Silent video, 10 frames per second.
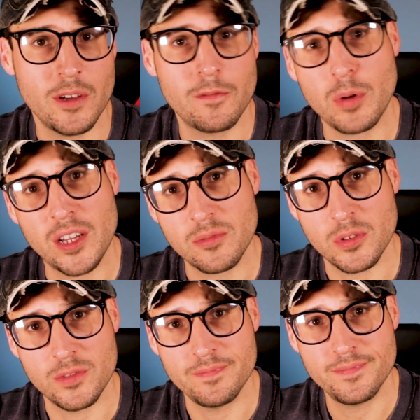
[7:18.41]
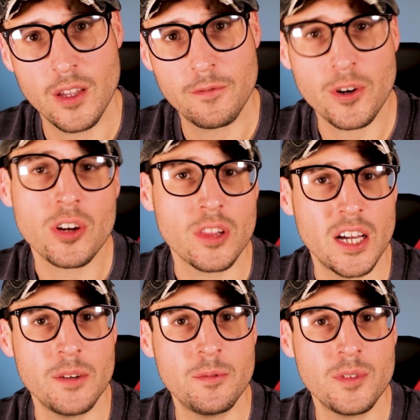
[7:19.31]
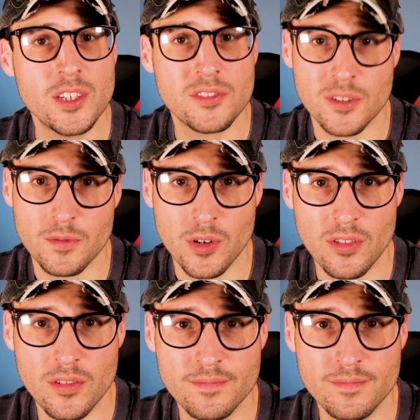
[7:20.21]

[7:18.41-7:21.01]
if possible, for your life and so forth.